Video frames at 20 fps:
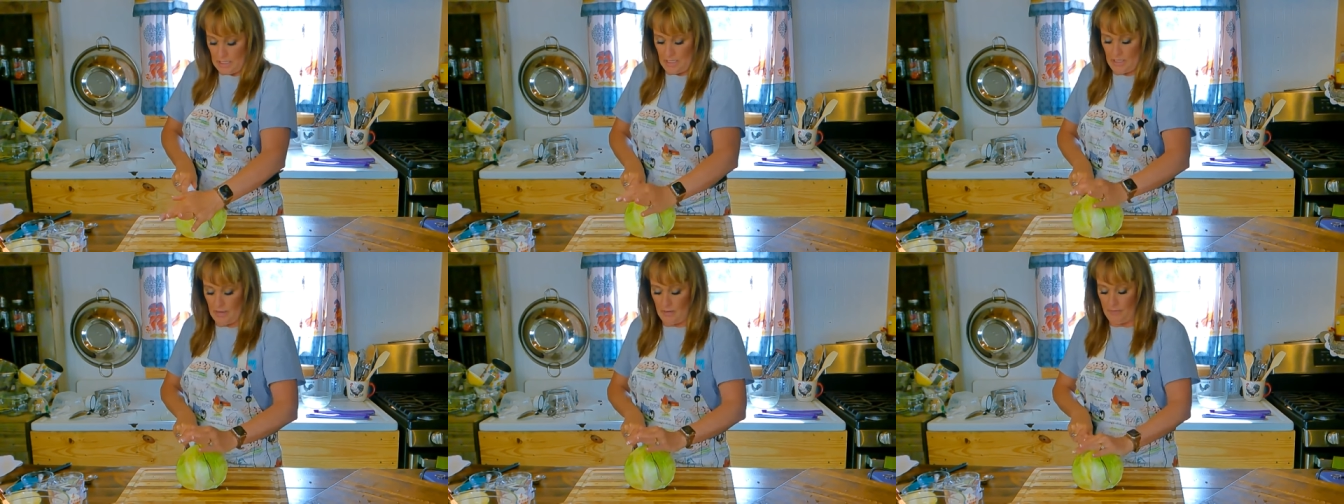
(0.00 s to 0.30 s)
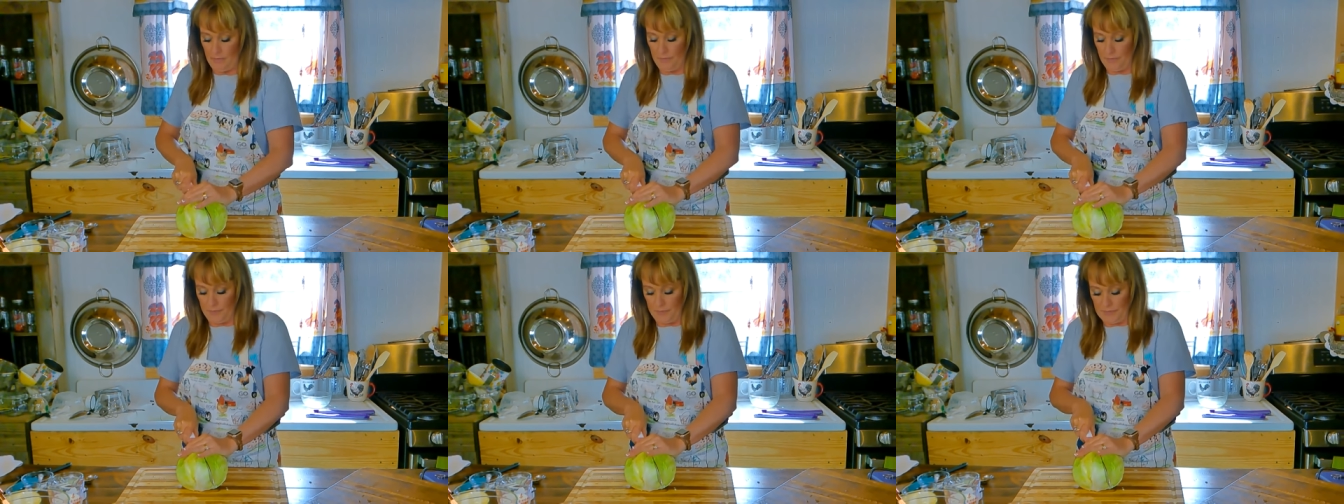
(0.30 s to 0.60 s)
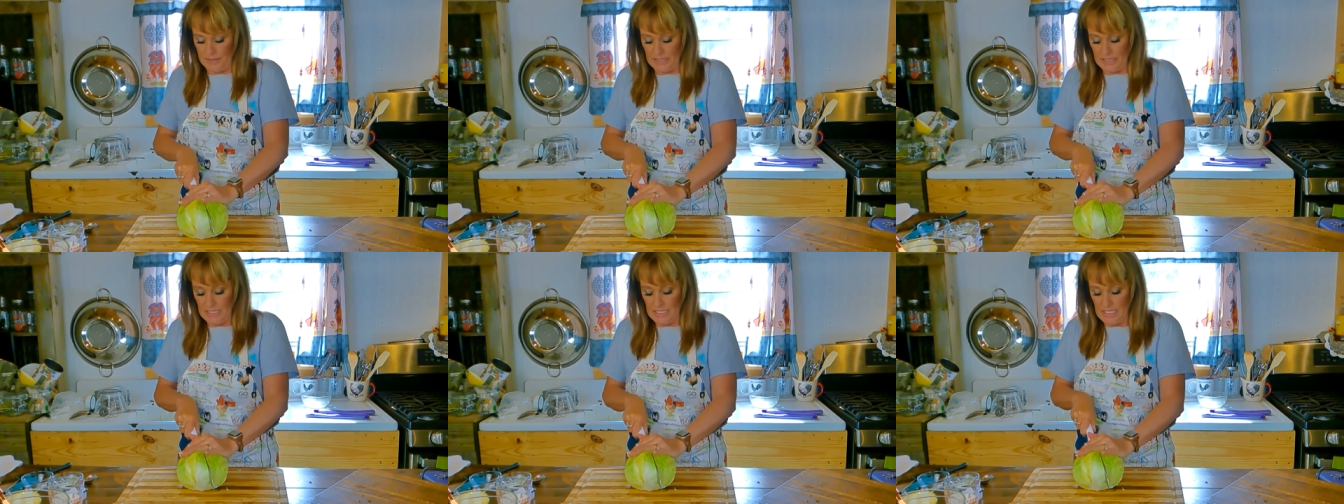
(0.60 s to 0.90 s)
um,
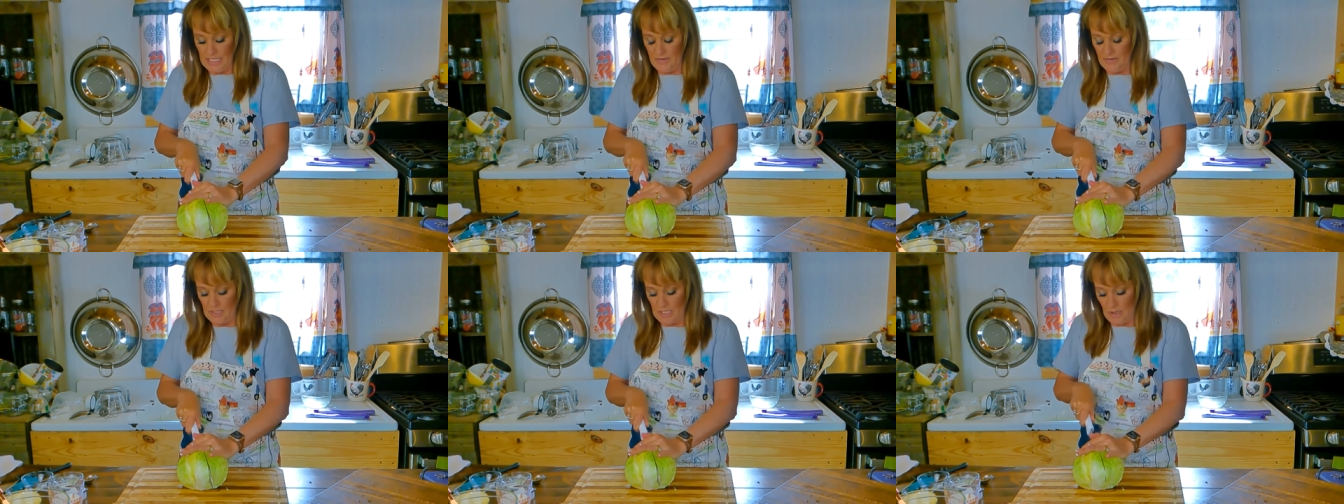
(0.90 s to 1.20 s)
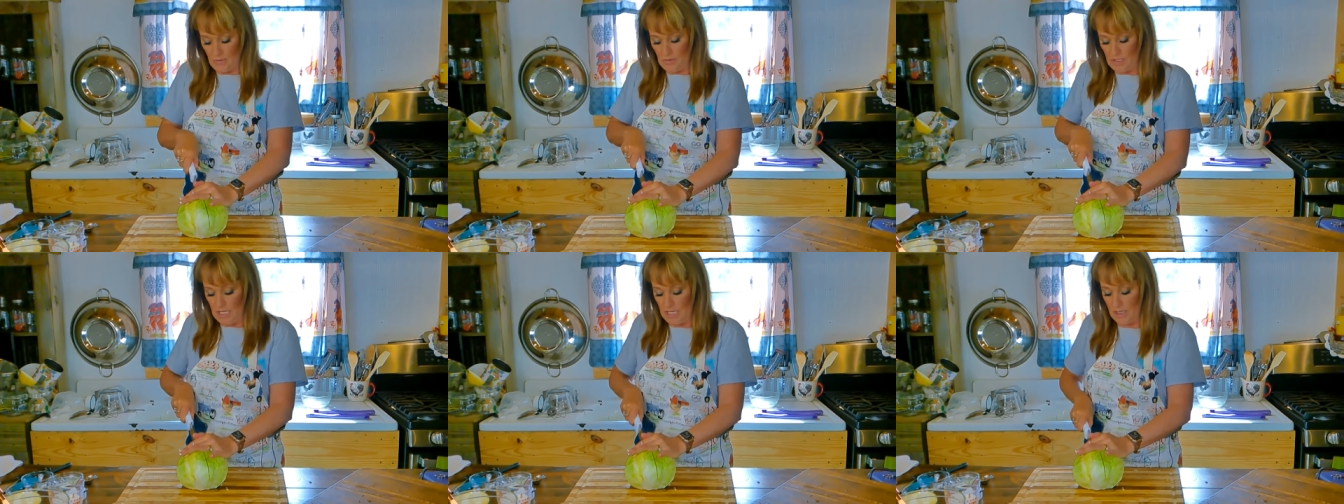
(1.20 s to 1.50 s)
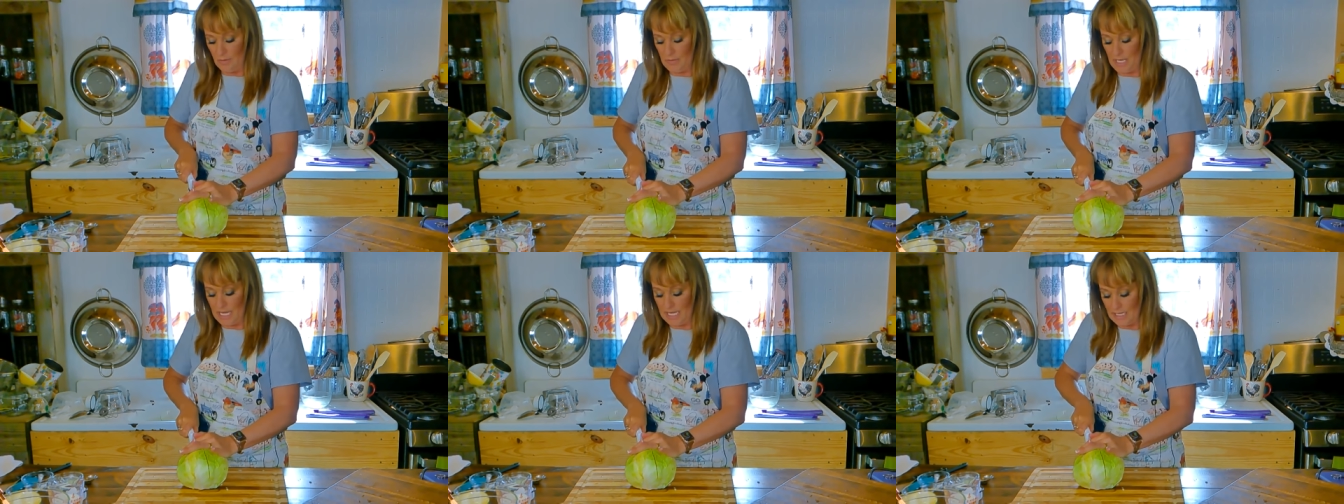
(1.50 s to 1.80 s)
leaves on
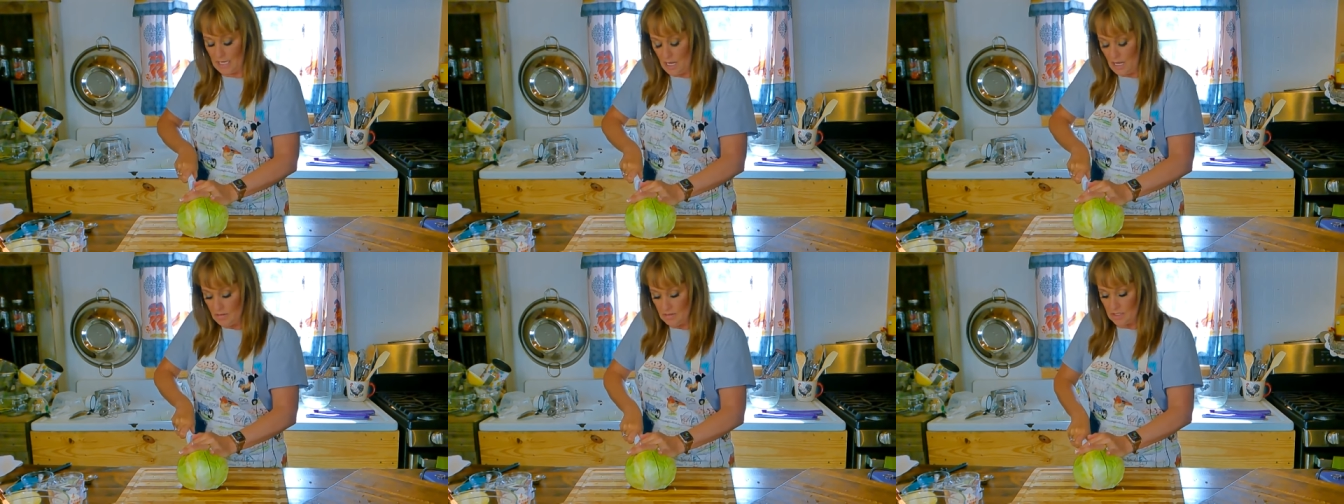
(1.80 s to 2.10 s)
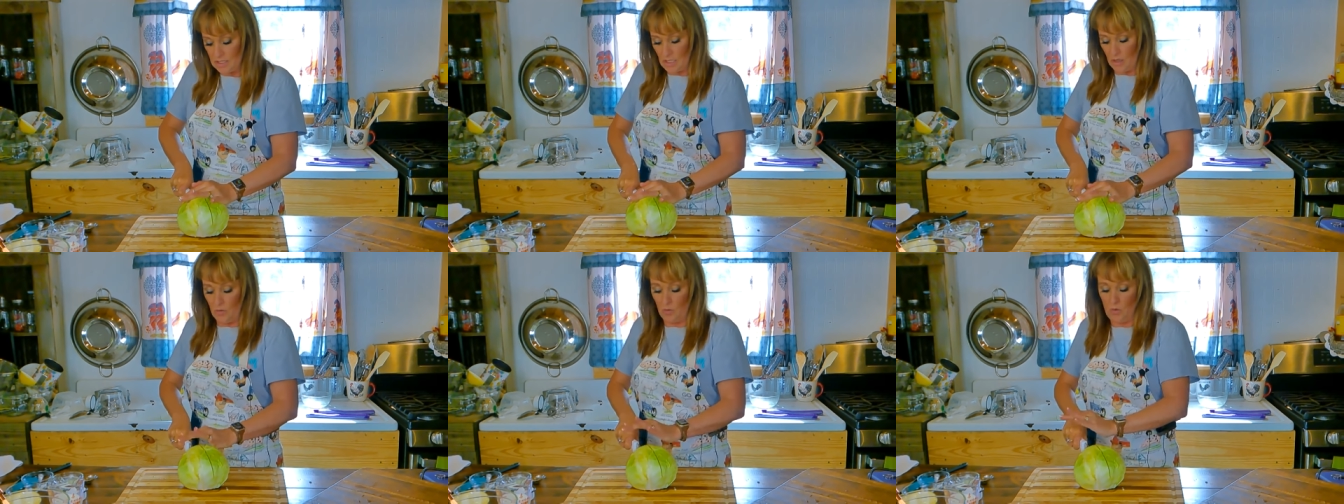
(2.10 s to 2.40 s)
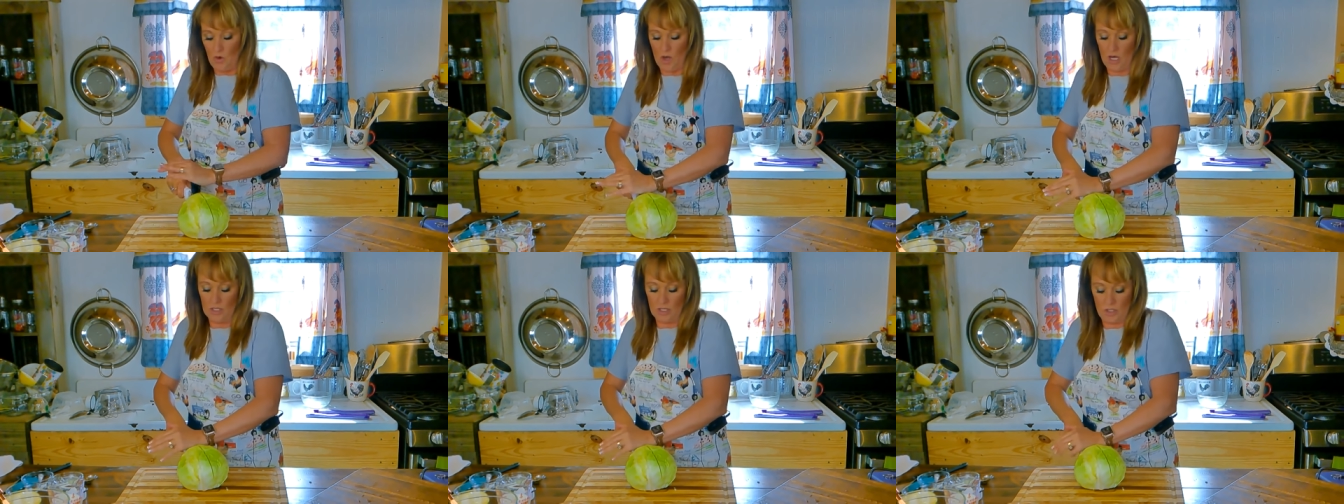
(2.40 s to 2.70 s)
him and I also
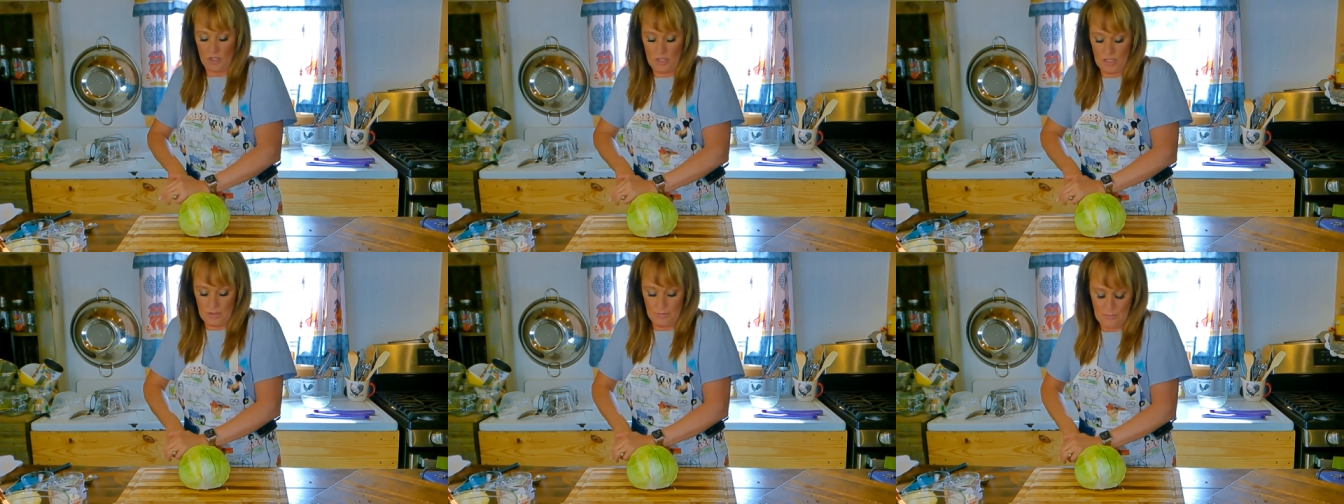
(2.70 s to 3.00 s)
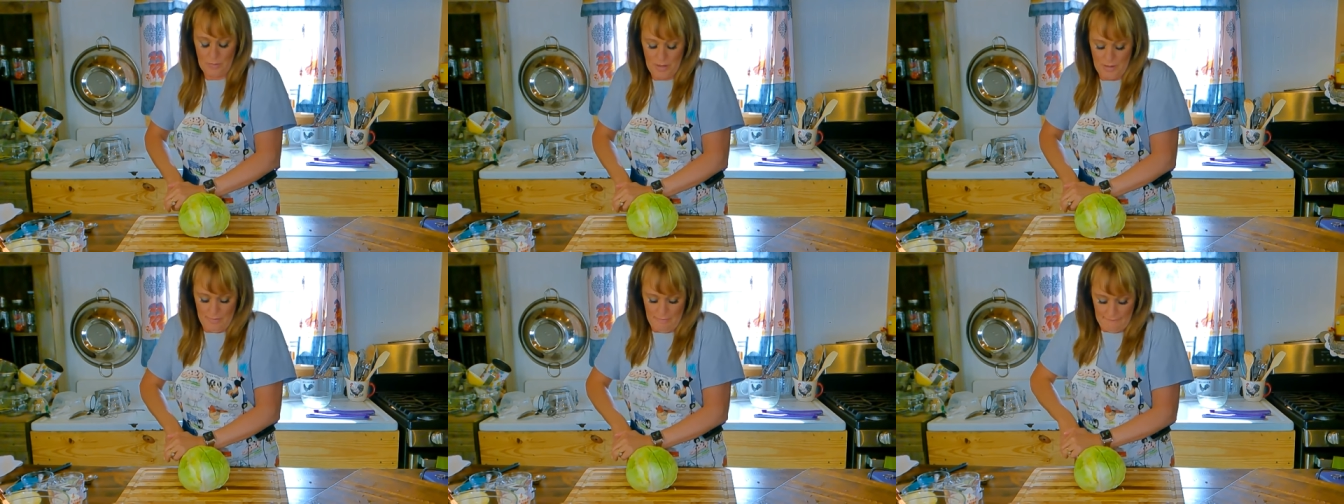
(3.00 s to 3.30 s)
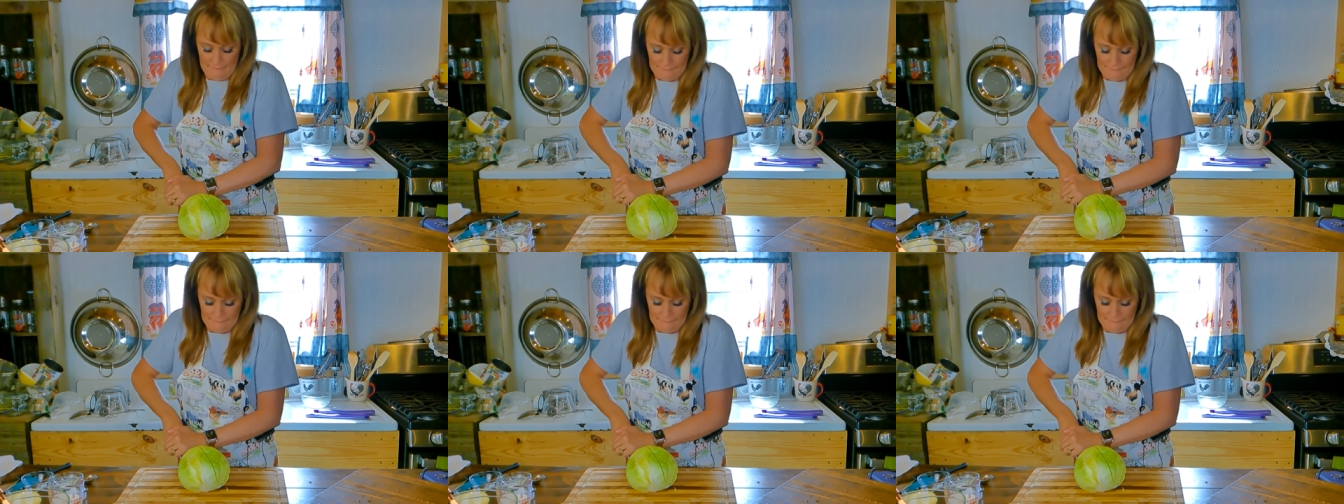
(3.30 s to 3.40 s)
washed him